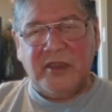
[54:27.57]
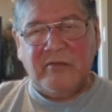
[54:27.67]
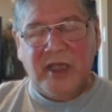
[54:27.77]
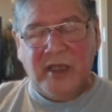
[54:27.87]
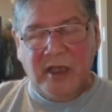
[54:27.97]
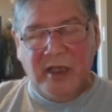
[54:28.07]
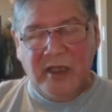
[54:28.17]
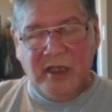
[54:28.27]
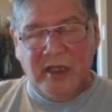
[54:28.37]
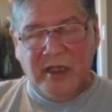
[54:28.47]
by a,
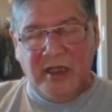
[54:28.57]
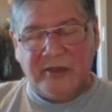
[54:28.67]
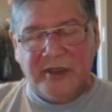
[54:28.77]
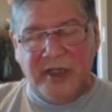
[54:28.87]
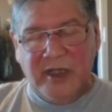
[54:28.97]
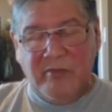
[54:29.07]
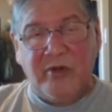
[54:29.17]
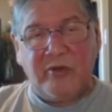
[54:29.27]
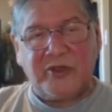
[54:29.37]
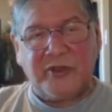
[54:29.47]
a, uh, an elder named
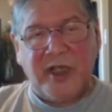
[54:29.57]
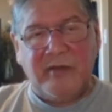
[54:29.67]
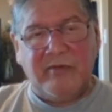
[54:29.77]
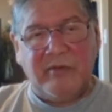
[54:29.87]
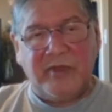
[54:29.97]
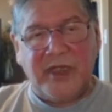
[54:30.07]
Myrtle Scribe from